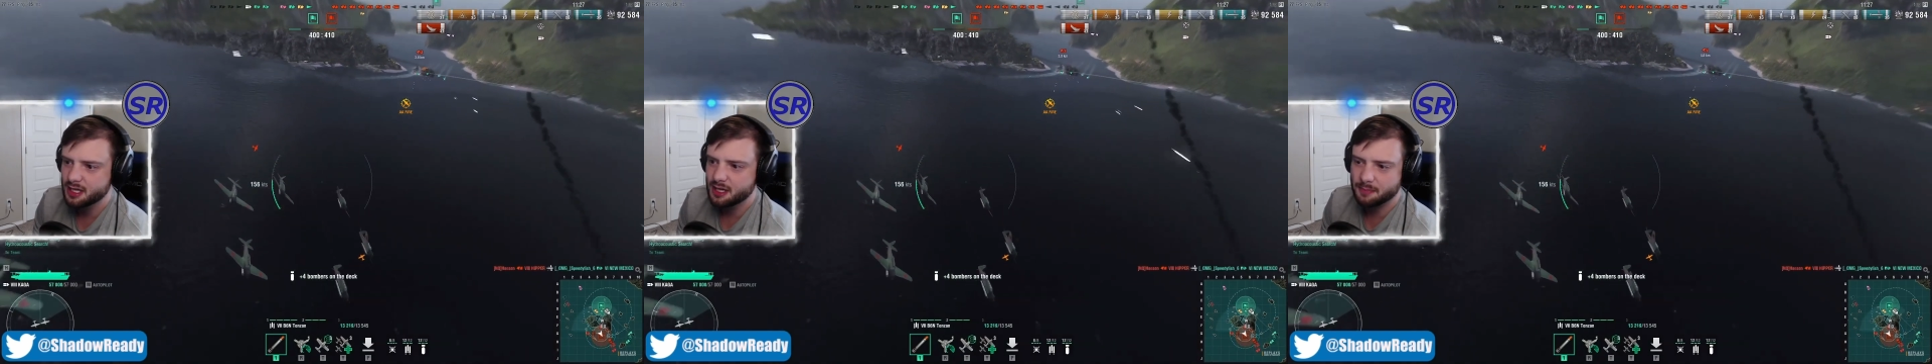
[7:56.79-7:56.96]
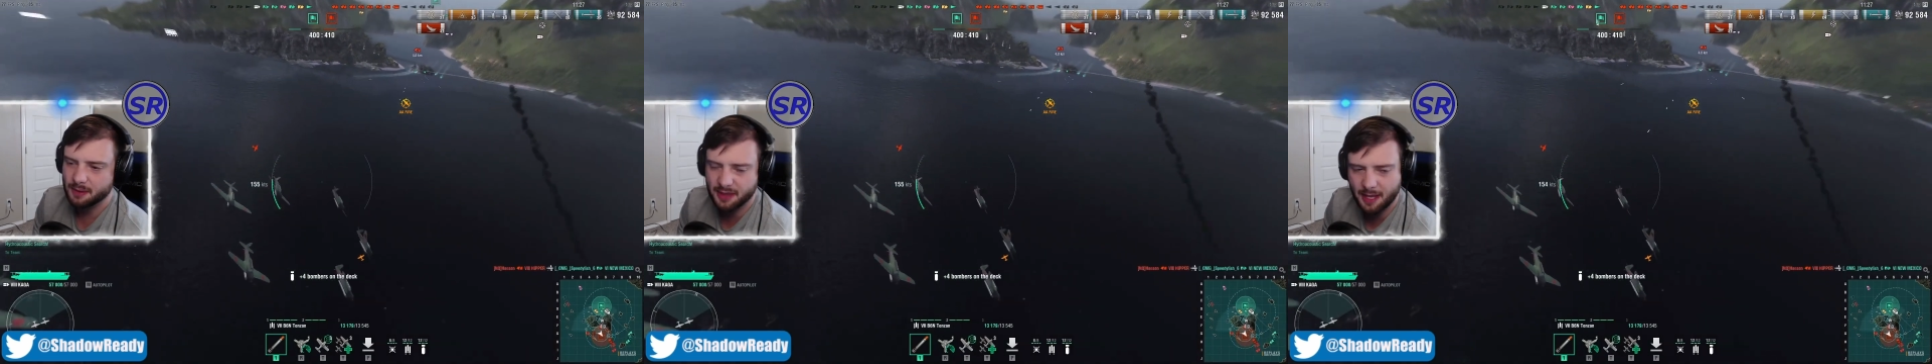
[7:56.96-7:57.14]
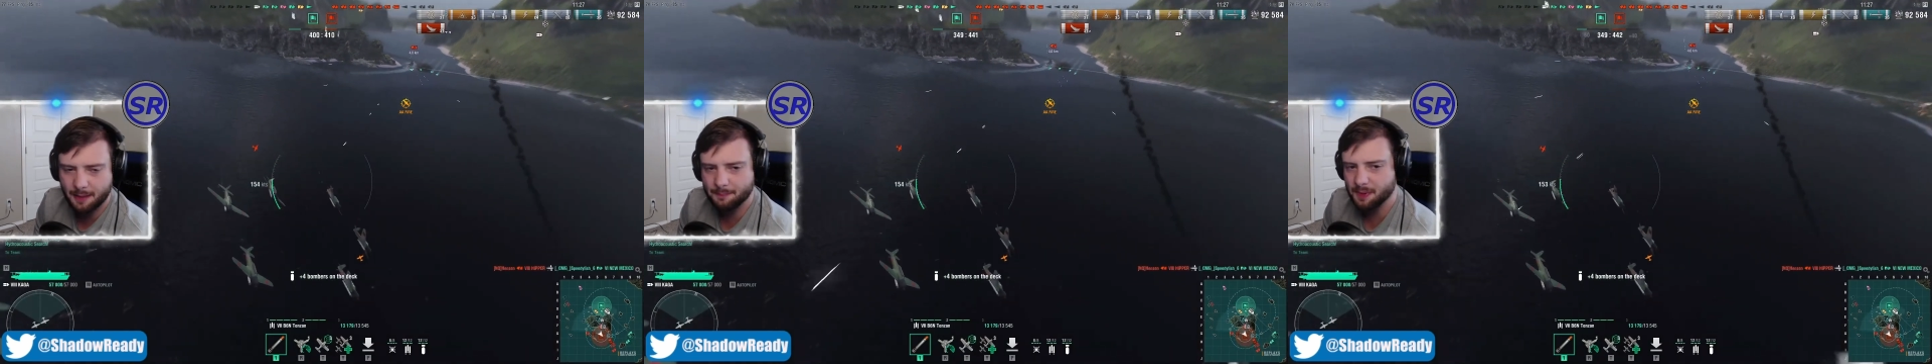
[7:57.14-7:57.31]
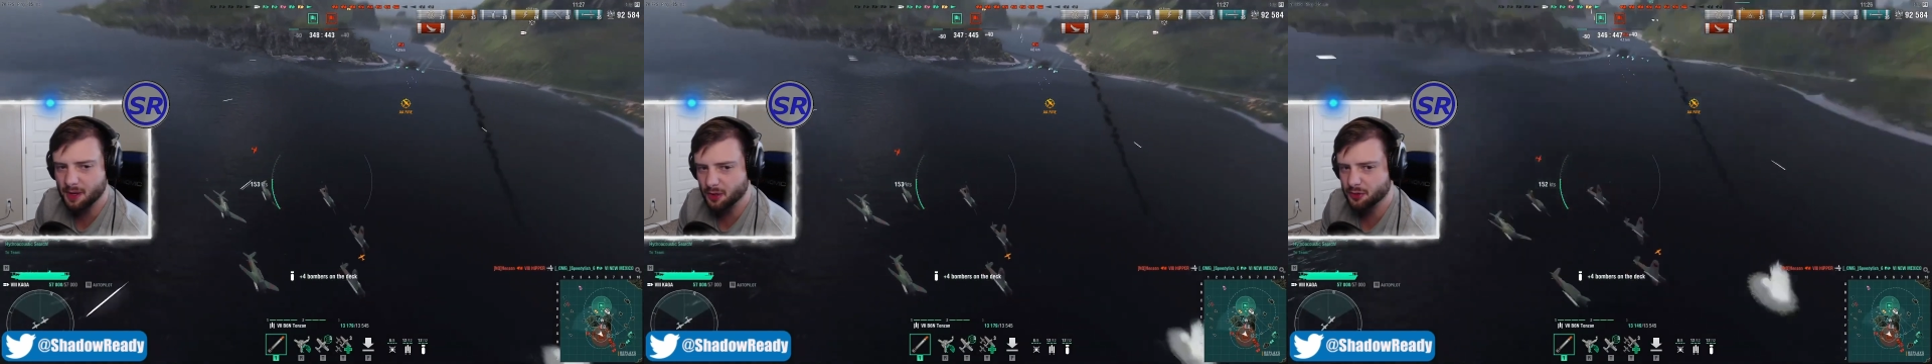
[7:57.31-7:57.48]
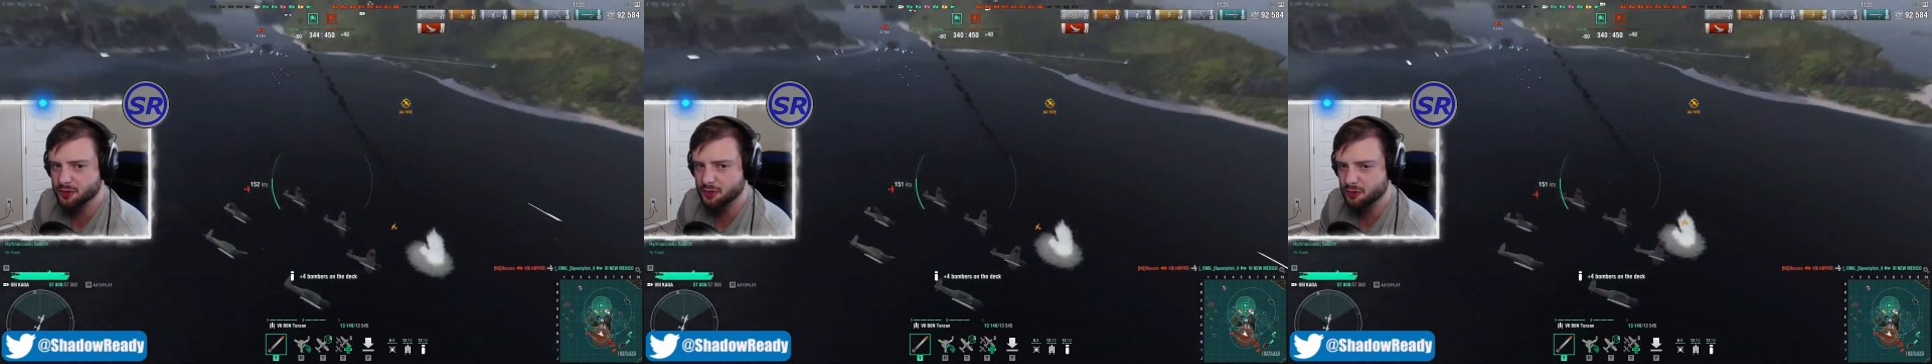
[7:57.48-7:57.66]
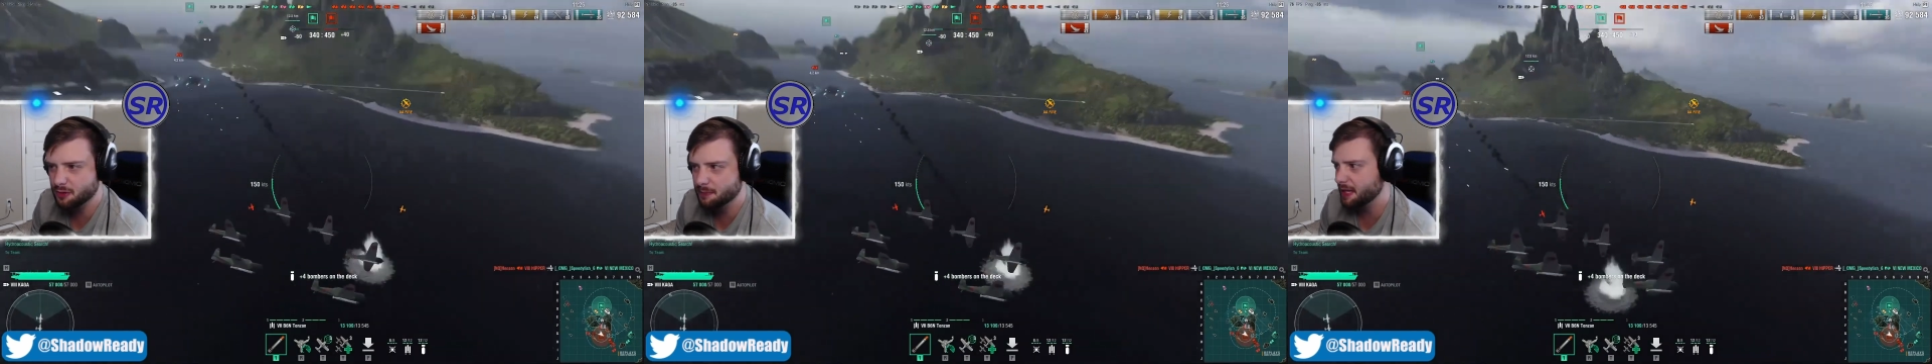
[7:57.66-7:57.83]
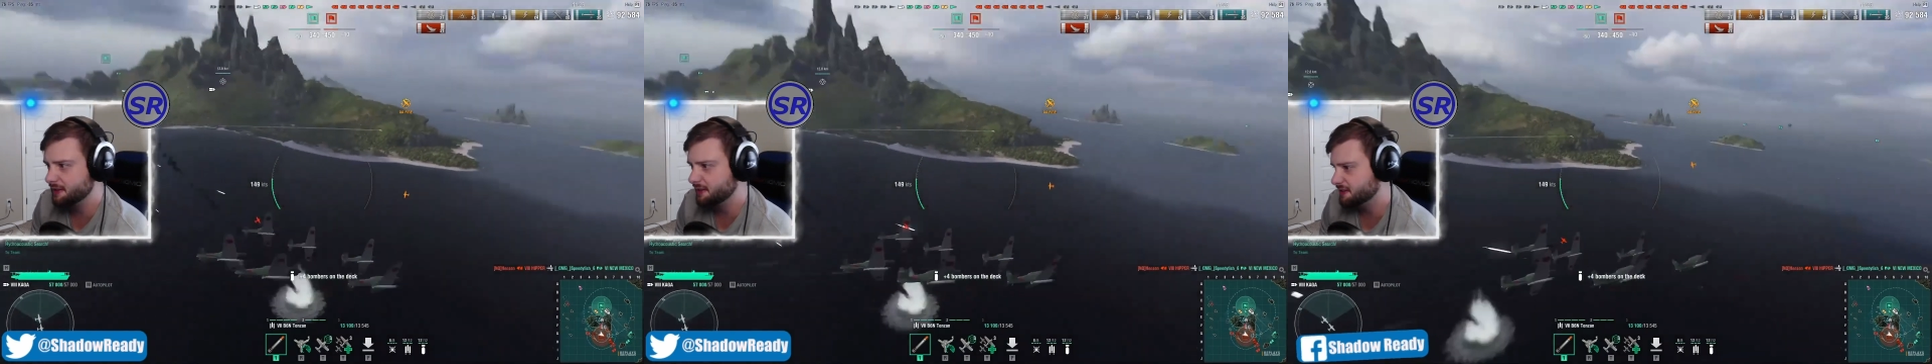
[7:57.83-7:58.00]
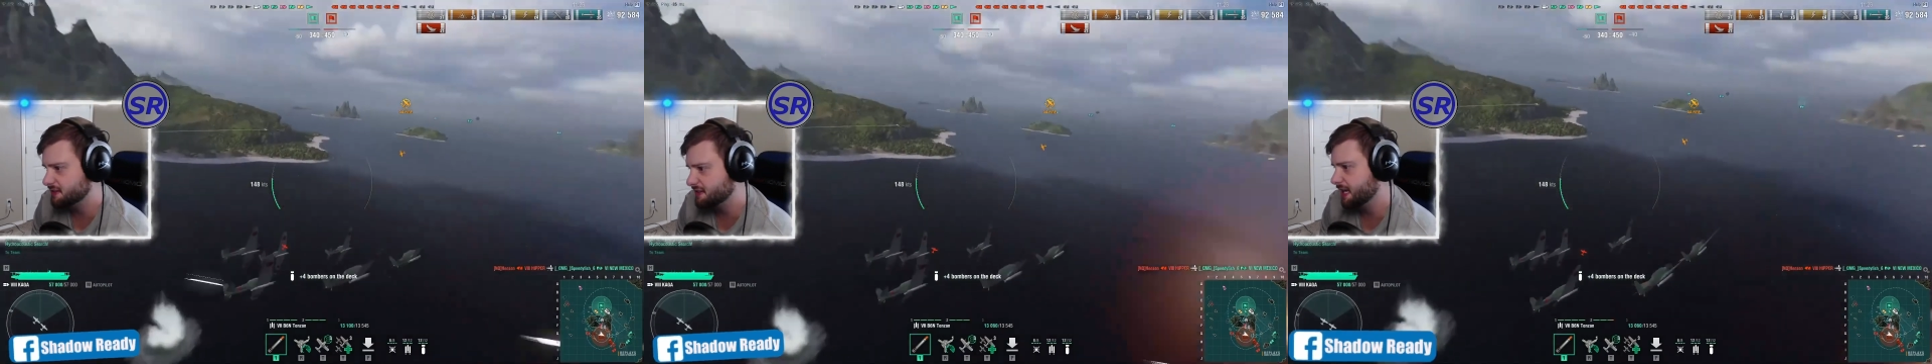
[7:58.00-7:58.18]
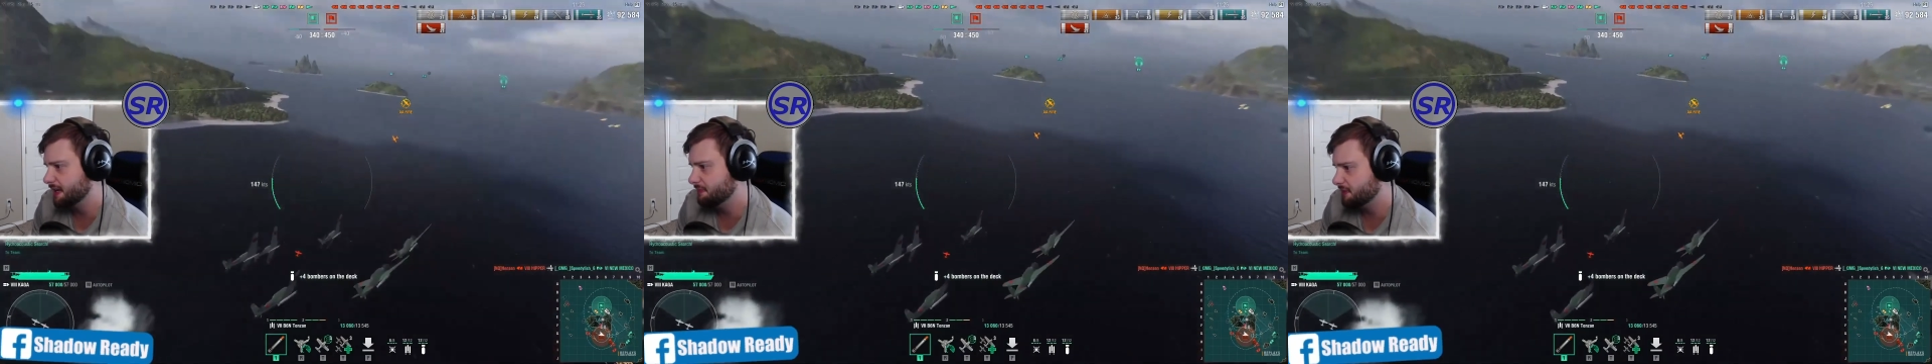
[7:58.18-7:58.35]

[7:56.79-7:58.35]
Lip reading: but they both do about the same